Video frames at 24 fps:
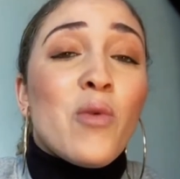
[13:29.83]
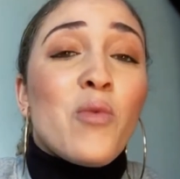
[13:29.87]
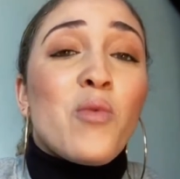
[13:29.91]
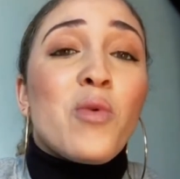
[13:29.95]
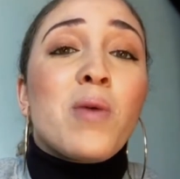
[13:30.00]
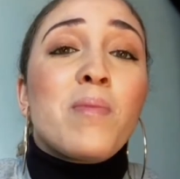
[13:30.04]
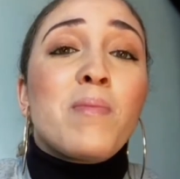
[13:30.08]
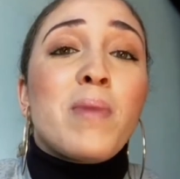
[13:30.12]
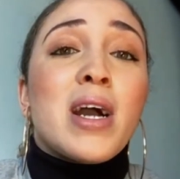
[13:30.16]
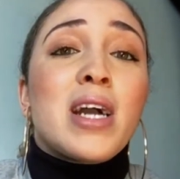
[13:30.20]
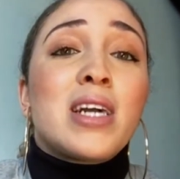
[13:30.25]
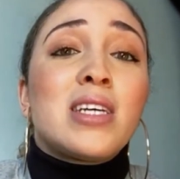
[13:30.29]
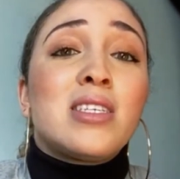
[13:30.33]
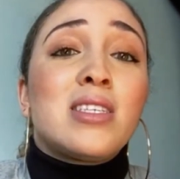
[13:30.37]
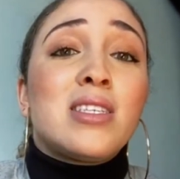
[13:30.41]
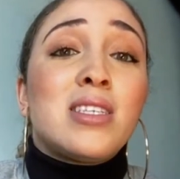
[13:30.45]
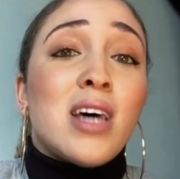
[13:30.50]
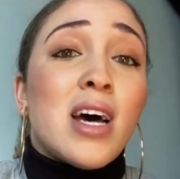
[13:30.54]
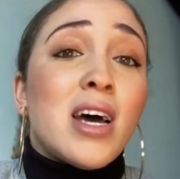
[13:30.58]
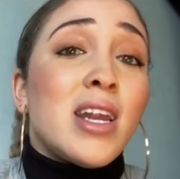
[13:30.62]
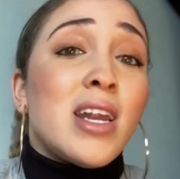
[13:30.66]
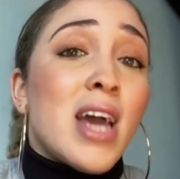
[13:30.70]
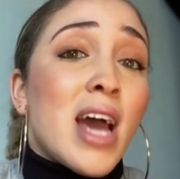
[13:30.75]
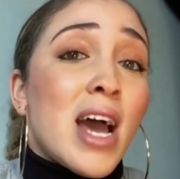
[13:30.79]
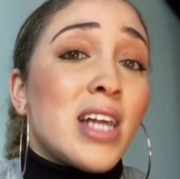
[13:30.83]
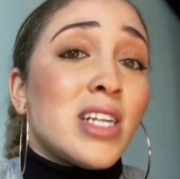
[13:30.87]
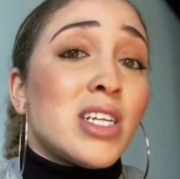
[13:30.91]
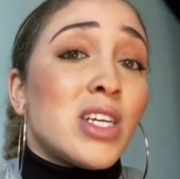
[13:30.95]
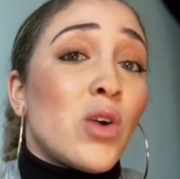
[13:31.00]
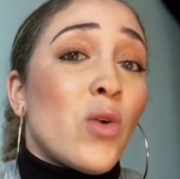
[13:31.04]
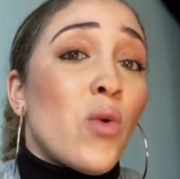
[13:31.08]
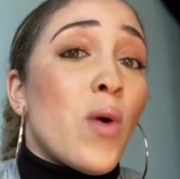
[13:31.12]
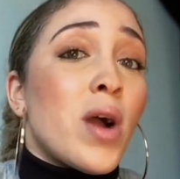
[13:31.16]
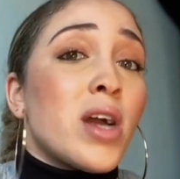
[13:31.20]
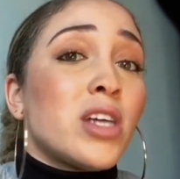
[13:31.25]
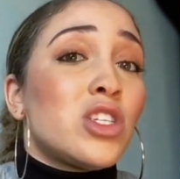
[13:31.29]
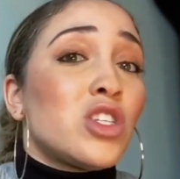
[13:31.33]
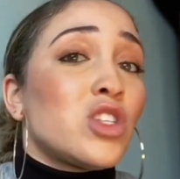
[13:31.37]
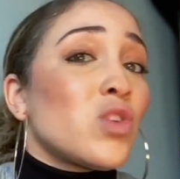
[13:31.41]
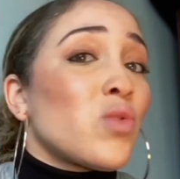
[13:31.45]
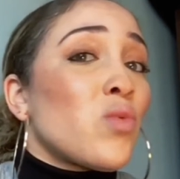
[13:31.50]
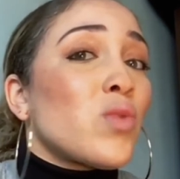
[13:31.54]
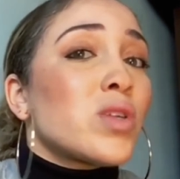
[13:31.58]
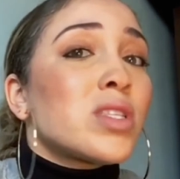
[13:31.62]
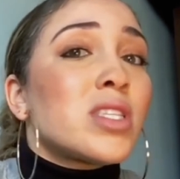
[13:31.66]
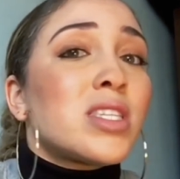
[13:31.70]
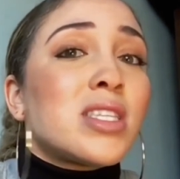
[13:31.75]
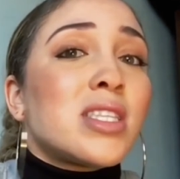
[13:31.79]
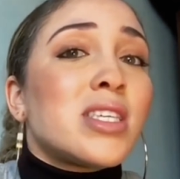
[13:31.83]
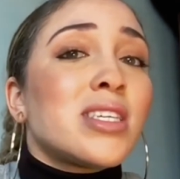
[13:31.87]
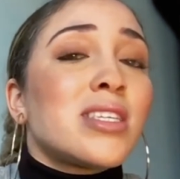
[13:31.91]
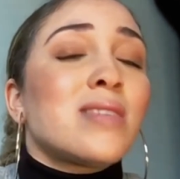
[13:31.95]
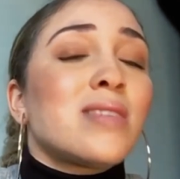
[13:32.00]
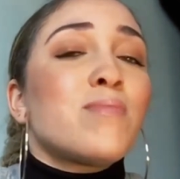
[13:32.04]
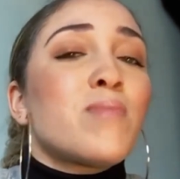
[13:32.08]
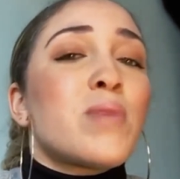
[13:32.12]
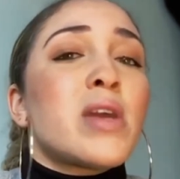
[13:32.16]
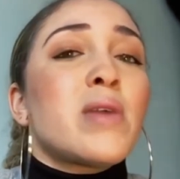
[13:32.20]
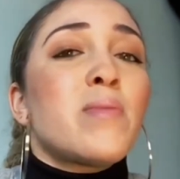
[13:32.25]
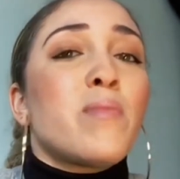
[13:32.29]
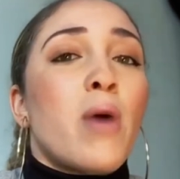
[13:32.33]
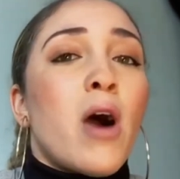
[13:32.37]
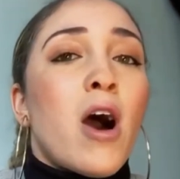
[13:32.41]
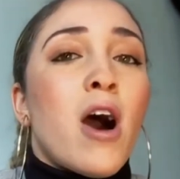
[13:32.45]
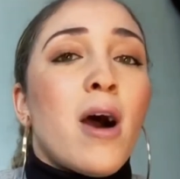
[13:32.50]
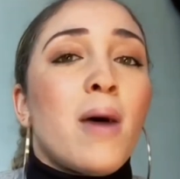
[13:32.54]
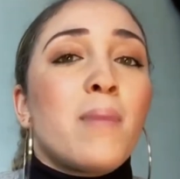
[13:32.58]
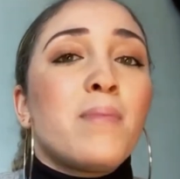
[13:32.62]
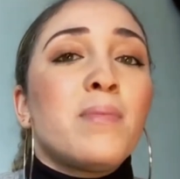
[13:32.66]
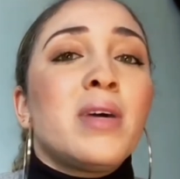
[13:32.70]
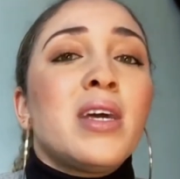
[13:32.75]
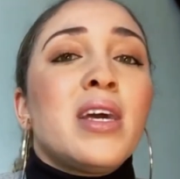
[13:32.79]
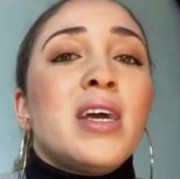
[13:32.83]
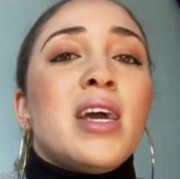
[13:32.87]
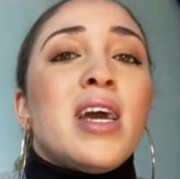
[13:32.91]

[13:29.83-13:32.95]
where my son had to question, what's this mean, Mom?